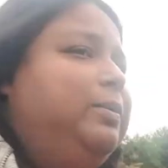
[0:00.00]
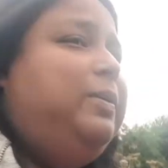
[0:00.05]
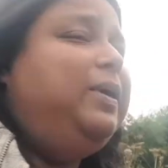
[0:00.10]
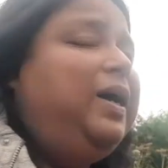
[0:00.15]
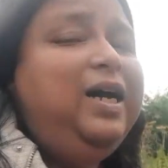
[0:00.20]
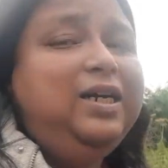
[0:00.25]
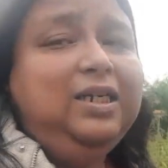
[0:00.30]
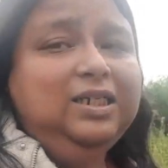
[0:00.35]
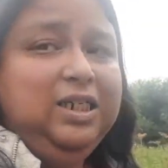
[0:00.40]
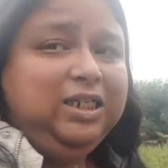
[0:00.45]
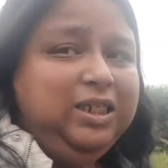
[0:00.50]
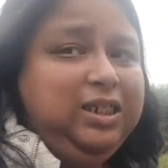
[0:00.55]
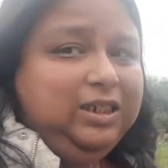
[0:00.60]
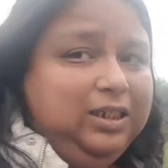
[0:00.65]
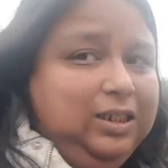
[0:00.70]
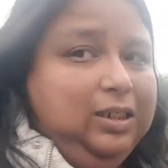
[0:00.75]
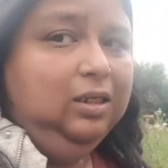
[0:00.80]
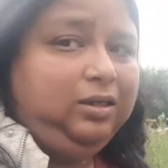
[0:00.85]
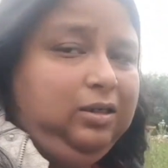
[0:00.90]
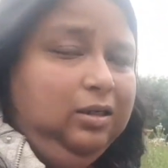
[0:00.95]
I had
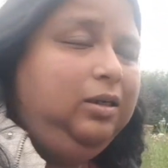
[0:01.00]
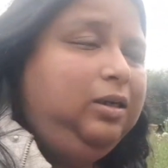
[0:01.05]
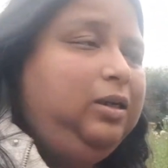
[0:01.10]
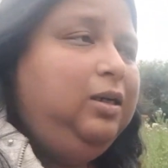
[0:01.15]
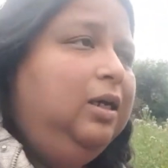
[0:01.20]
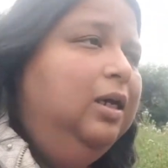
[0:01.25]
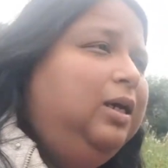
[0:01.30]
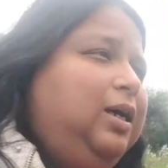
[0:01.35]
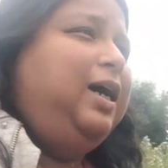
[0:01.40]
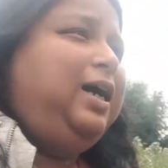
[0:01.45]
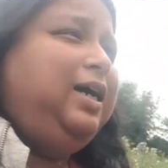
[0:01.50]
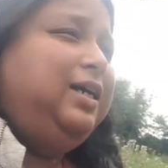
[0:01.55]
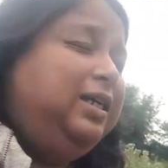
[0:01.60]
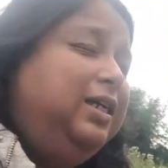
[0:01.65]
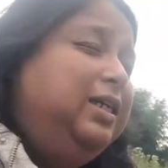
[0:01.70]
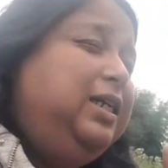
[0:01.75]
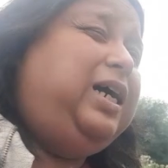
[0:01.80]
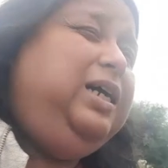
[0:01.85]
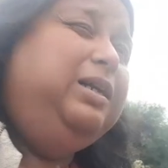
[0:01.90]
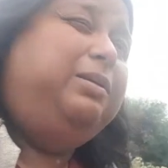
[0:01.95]
tea, and then
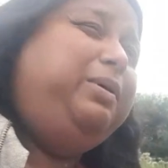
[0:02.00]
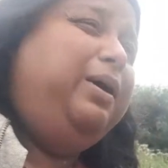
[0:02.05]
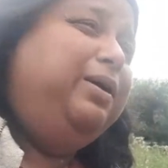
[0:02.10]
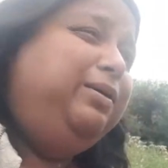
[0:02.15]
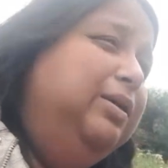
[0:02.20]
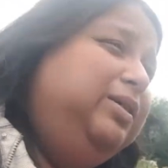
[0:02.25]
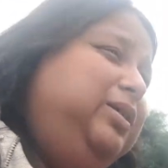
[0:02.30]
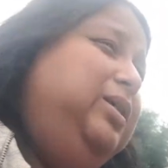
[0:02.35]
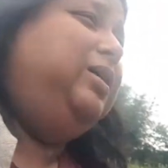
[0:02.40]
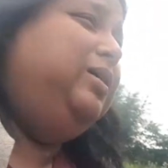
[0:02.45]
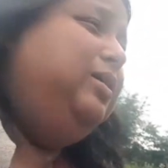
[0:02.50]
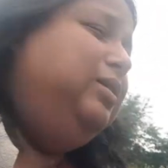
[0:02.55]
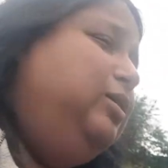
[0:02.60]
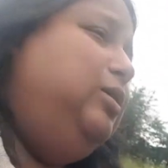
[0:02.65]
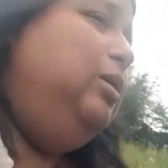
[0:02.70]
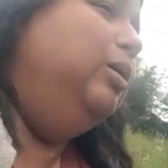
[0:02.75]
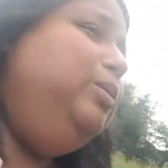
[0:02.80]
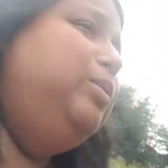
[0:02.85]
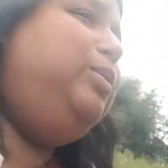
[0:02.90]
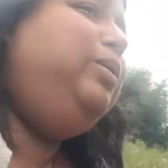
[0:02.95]
I had medicine,
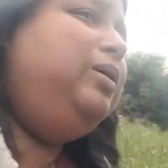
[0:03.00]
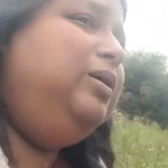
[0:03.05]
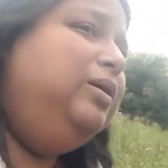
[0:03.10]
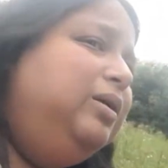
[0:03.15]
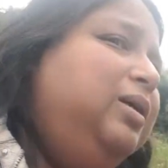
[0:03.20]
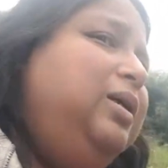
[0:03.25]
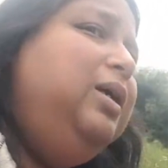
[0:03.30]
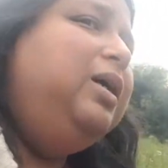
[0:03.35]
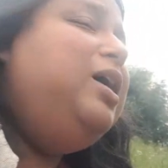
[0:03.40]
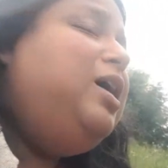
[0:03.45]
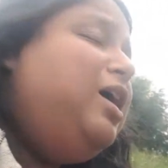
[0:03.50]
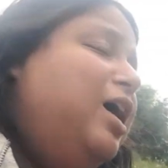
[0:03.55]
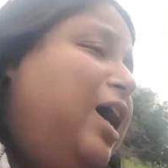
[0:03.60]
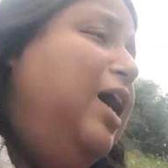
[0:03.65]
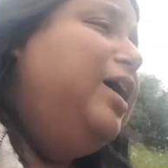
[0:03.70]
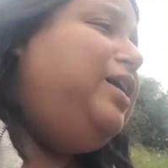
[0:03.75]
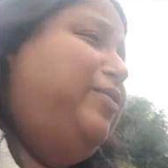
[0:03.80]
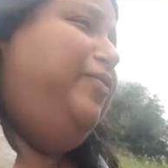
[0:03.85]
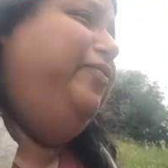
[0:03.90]
so I am